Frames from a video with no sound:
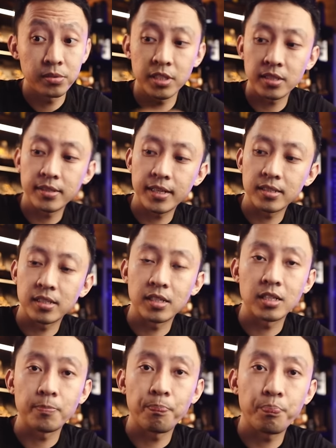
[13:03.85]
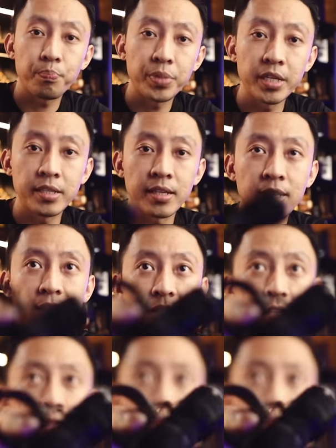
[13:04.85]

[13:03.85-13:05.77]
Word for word: just like the P10i